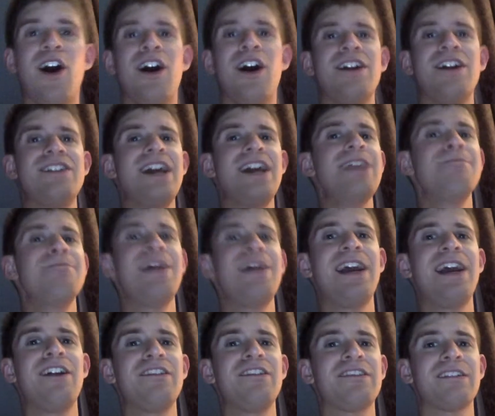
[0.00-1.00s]

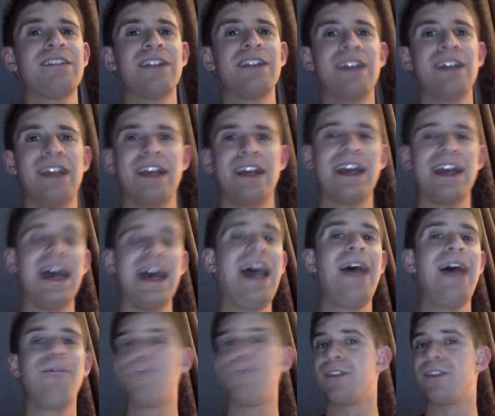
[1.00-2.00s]
nightmares
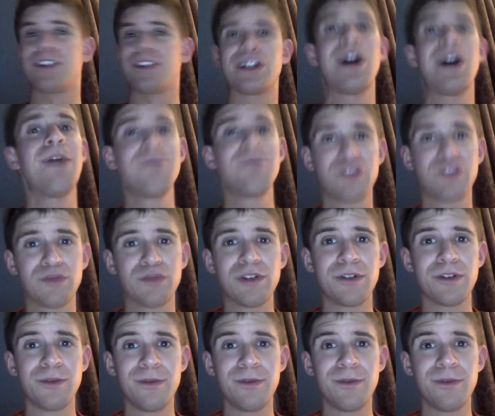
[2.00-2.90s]
have come true.